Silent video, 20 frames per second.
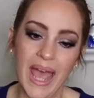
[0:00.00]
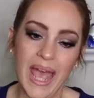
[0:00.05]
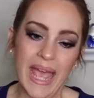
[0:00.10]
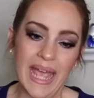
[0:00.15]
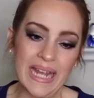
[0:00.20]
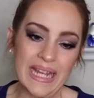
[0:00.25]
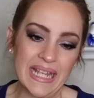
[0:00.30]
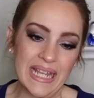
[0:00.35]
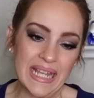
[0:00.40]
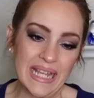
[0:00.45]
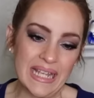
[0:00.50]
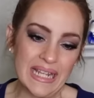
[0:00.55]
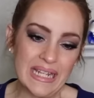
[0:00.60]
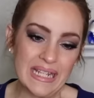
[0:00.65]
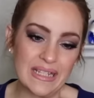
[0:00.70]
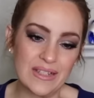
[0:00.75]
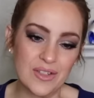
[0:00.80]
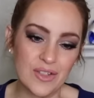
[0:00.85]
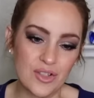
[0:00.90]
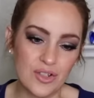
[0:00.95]
and it
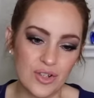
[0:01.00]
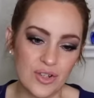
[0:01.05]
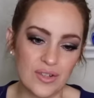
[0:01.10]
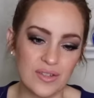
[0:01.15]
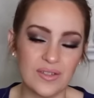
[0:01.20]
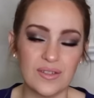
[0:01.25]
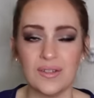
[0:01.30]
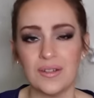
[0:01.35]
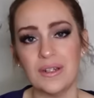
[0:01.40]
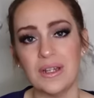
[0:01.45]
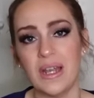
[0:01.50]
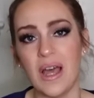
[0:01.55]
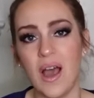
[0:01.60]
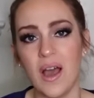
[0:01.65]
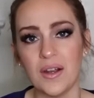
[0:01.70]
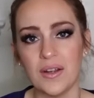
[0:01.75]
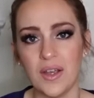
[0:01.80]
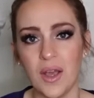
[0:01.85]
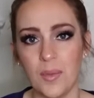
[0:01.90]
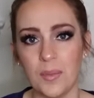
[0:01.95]
is just
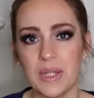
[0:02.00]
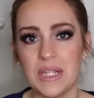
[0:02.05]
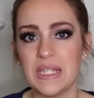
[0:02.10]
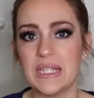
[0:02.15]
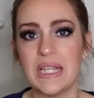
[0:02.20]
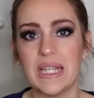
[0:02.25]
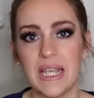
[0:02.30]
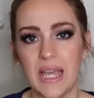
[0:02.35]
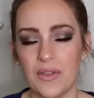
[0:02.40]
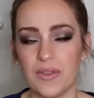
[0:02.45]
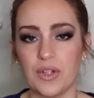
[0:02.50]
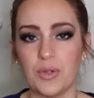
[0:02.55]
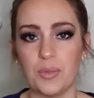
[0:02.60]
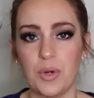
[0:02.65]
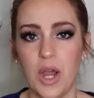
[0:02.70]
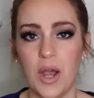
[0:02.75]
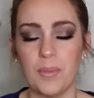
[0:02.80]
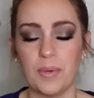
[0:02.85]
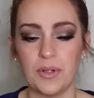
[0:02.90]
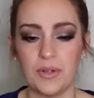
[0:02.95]
not coming together
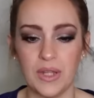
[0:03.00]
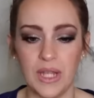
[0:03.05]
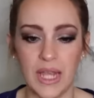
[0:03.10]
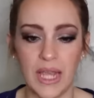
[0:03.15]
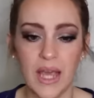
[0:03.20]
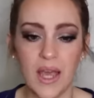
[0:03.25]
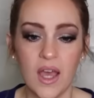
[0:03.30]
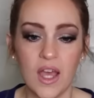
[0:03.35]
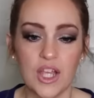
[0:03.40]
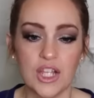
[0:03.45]
properly.